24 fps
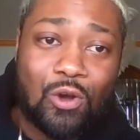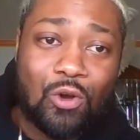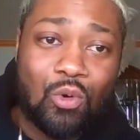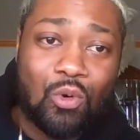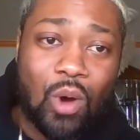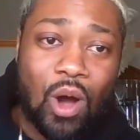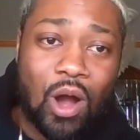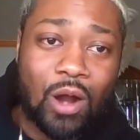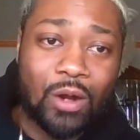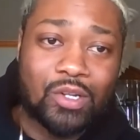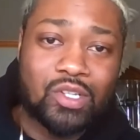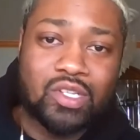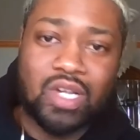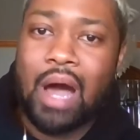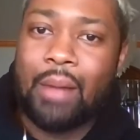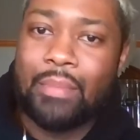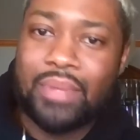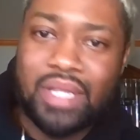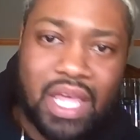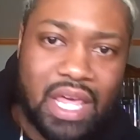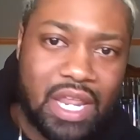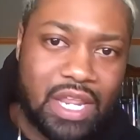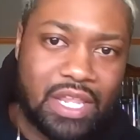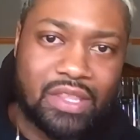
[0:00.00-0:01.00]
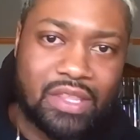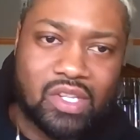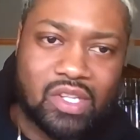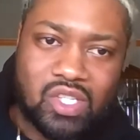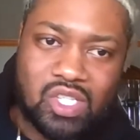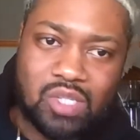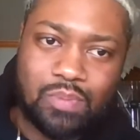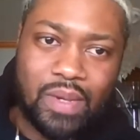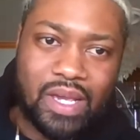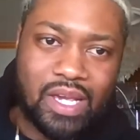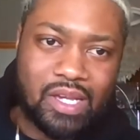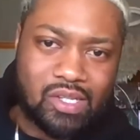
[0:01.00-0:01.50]
who are dominating the
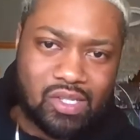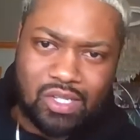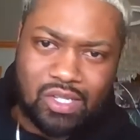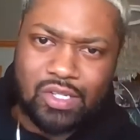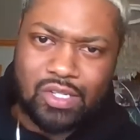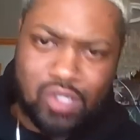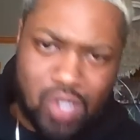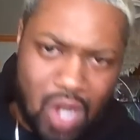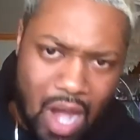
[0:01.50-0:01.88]
space and